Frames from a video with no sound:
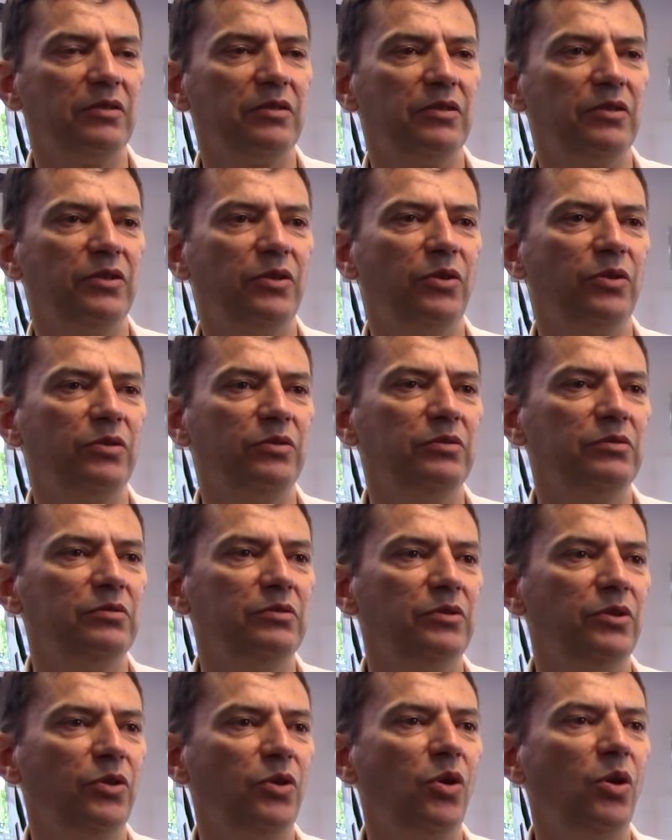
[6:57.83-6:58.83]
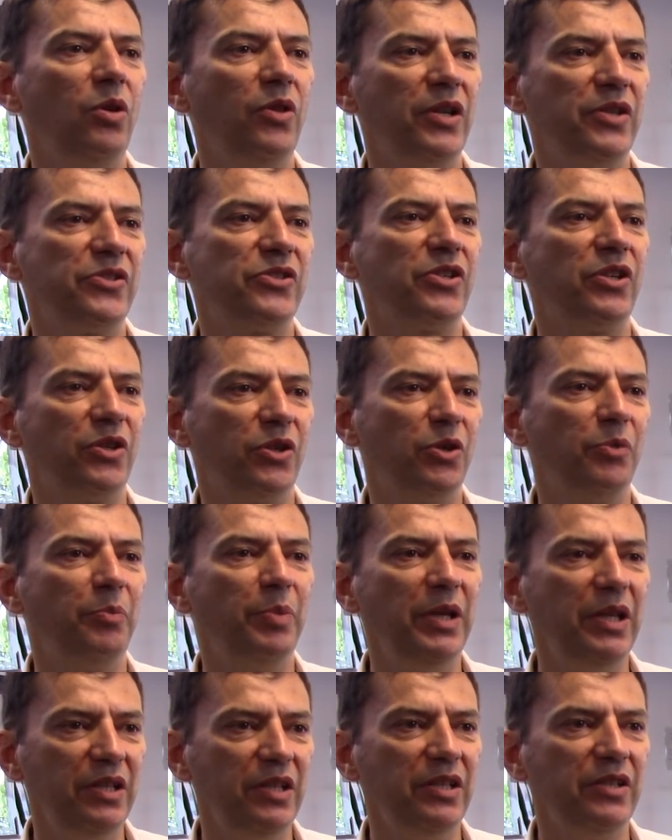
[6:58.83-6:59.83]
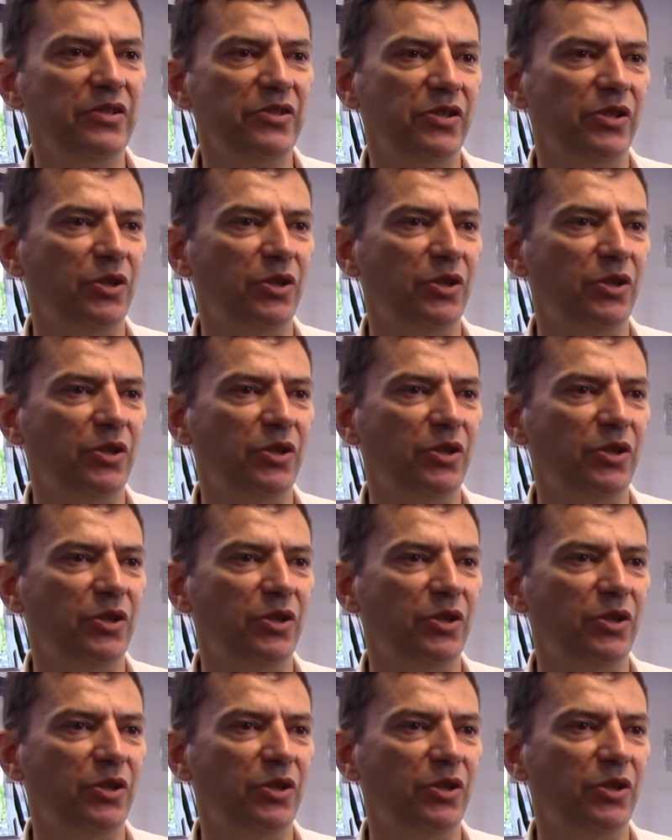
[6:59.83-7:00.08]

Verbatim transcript: You, you call that sarcopenia.